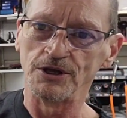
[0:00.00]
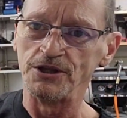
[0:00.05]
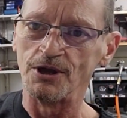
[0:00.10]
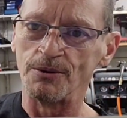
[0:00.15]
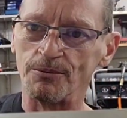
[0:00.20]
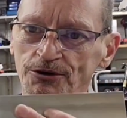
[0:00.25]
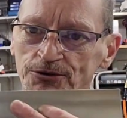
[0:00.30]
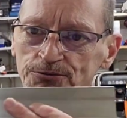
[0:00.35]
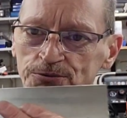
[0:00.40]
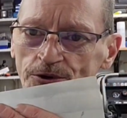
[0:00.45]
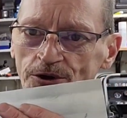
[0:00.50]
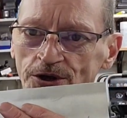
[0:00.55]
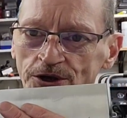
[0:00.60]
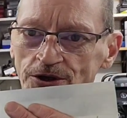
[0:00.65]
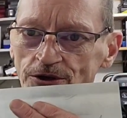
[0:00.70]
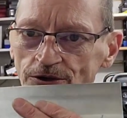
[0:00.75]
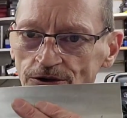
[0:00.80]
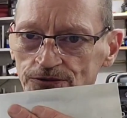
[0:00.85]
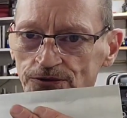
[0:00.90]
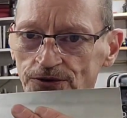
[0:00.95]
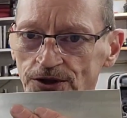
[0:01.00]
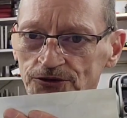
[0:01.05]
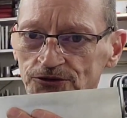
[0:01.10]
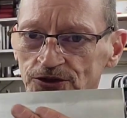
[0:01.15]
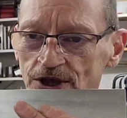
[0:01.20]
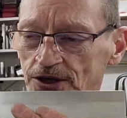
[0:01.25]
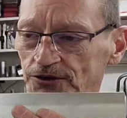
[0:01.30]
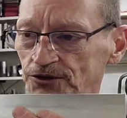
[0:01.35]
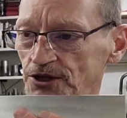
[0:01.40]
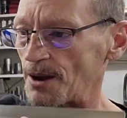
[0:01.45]
the numbers we're going to use for
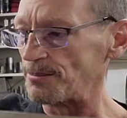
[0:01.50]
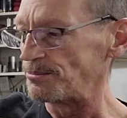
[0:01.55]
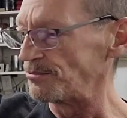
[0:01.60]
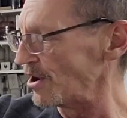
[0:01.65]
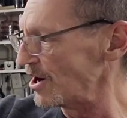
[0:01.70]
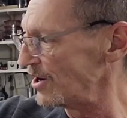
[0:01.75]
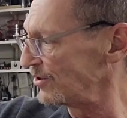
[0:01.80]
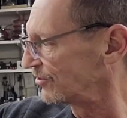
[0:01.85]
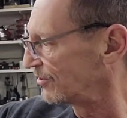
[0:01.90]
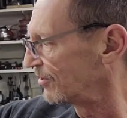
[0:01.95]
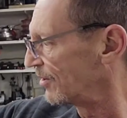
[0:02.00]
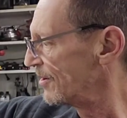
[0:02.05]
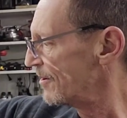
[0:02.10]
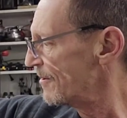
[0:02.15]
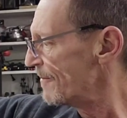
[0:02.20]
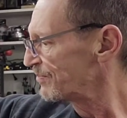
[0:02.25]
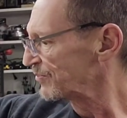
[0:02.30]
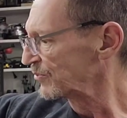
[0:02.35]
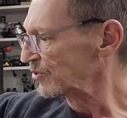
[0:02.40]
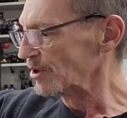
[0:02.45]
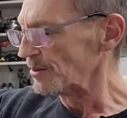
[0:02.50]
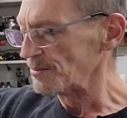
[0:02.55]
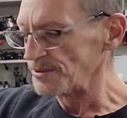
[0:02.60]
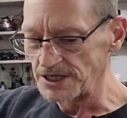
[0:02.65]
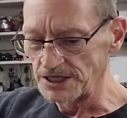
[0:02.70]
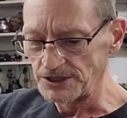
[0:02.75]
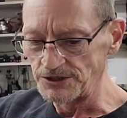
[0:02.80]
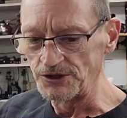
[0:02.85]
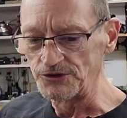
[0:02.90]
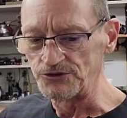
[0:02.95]
this next operation. So let
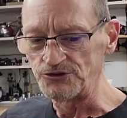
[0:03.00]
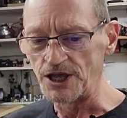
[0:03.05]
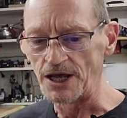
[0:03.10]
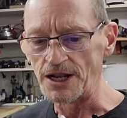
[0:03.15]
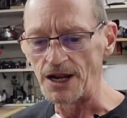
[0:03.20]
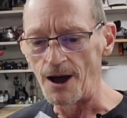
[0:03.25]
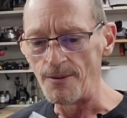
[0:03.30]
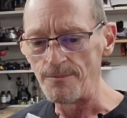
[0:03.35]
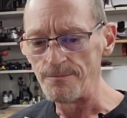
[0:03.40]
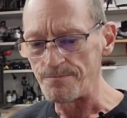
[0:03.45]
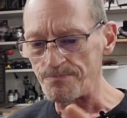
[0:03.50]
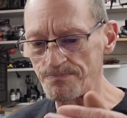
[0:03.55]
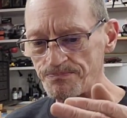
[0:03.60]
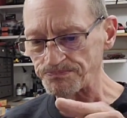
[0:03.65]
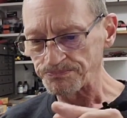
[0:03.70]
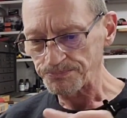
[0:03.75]
me get this set up.